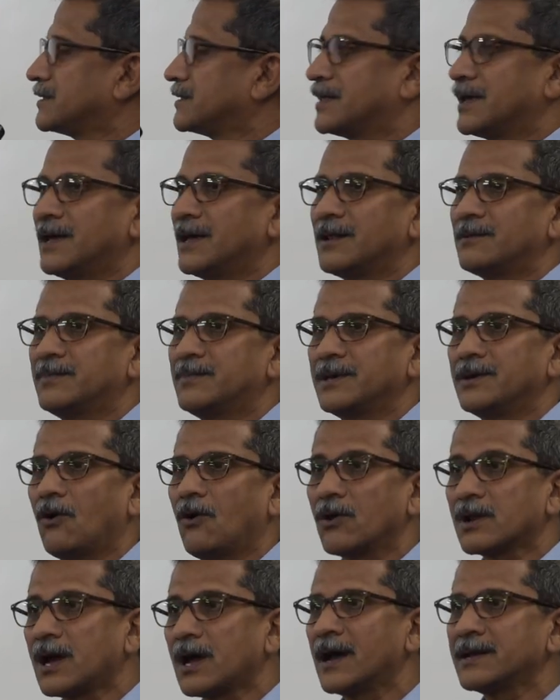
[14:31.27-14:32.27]
there will be
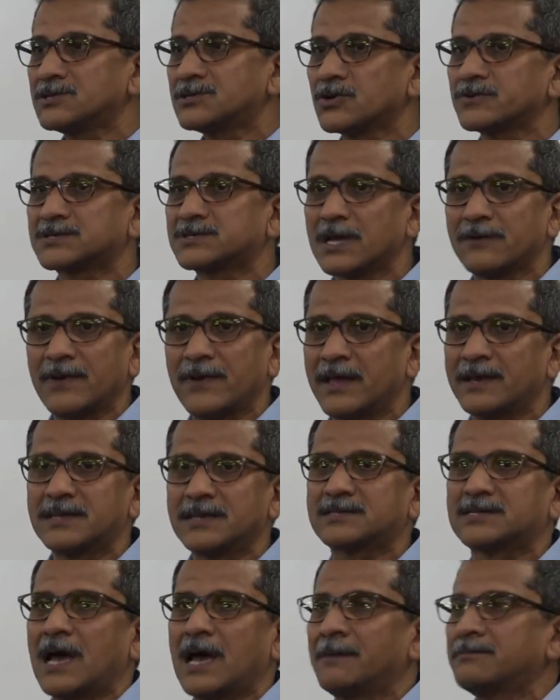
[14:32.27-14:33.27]
all kinds of stuff and
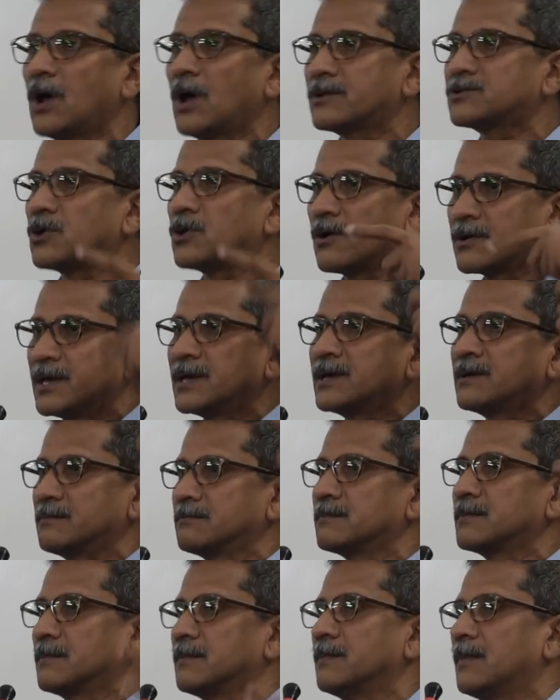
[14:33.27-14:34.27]
it is I am not
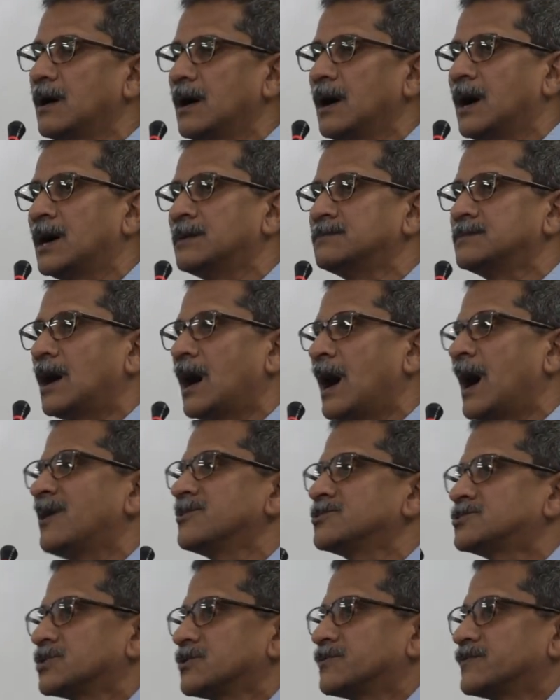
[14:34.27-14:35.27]
talking um,
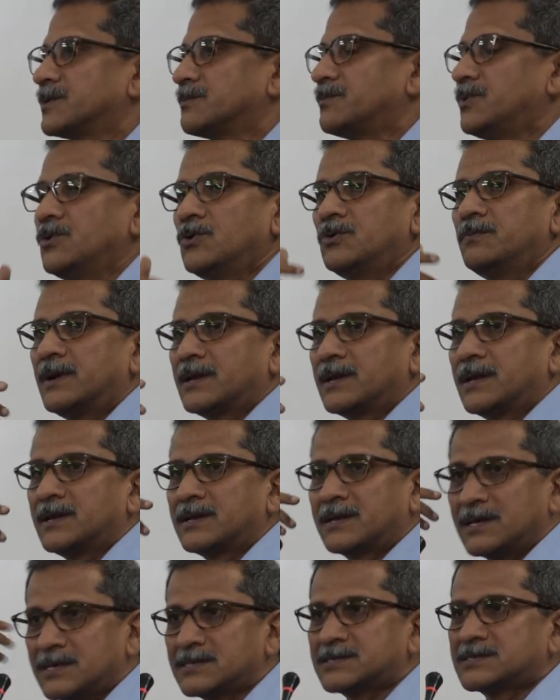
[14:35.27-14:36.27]
out of the blue, but
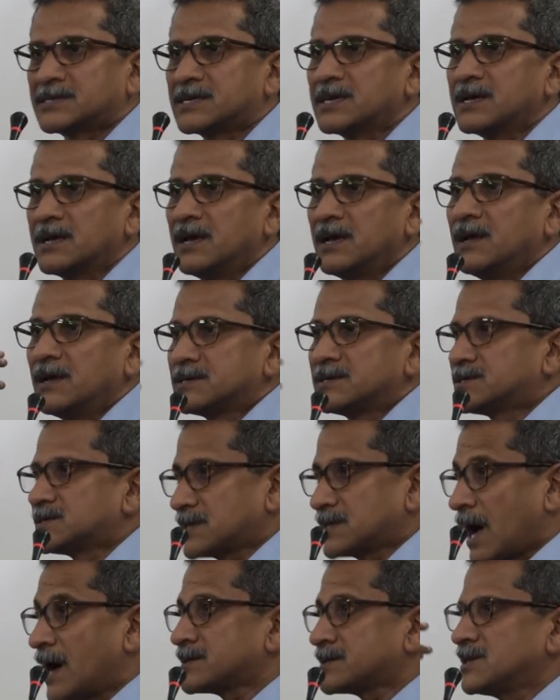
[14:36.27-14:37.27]
it is
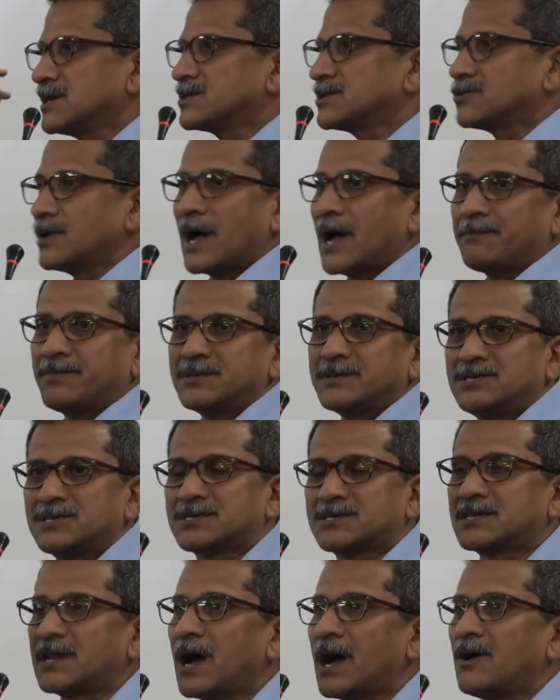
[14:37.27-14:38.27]
starting to happen
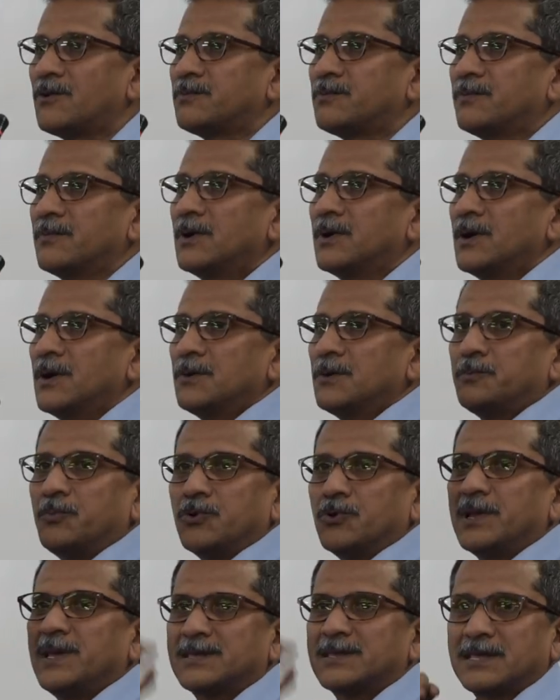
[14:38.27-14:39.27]
just now.
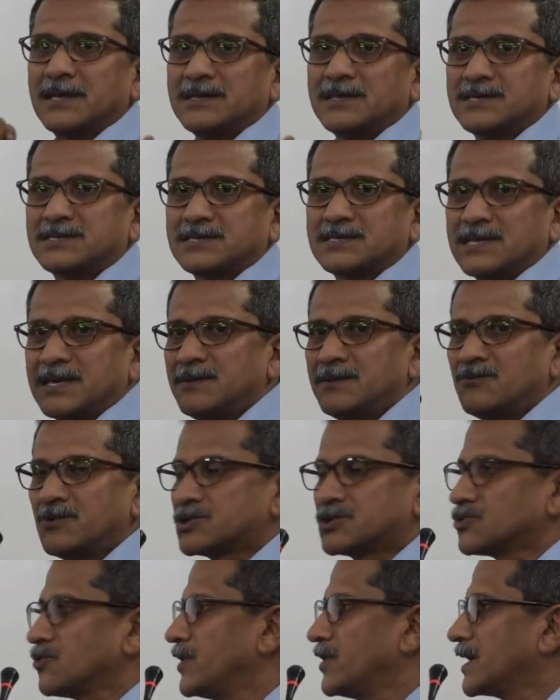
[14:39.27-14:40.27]
Puneet and his team
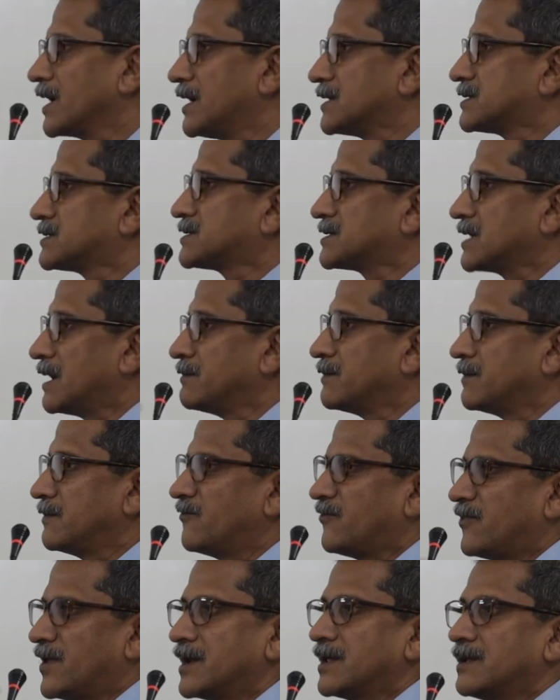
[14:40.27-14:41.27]
were showing us some
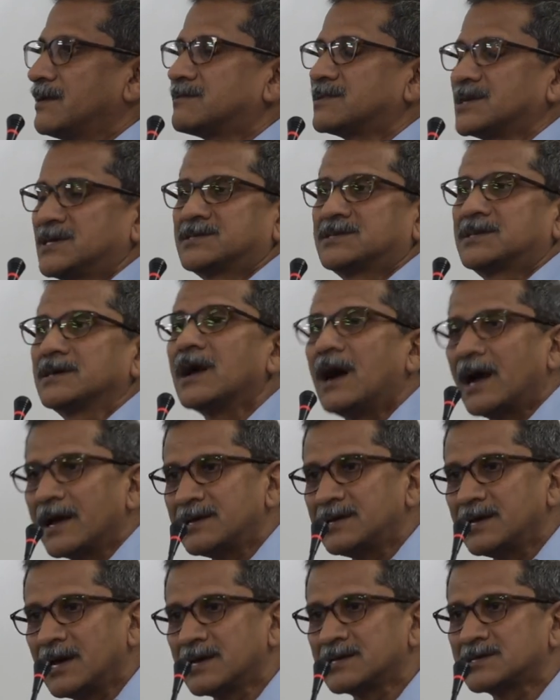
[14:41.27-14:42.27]
very interesting
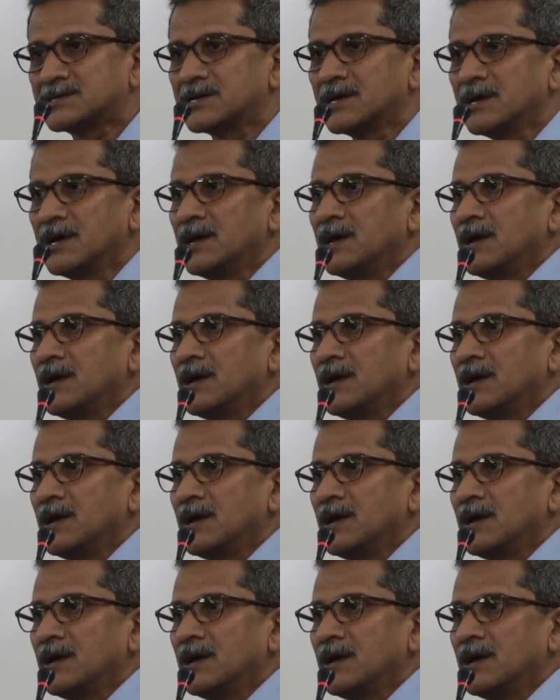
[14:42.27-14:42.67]
ideas